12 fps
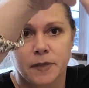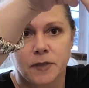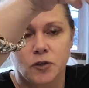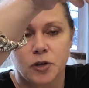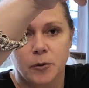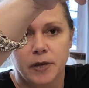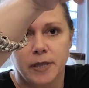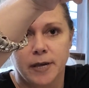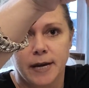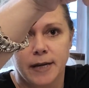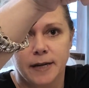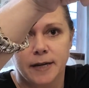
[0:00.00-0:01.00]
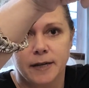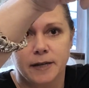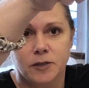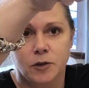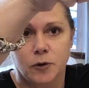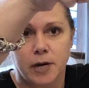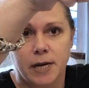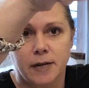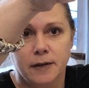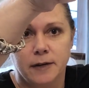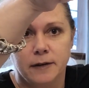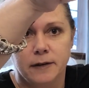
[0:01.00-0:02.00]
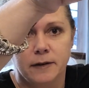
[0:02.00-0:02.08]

showing that it's green.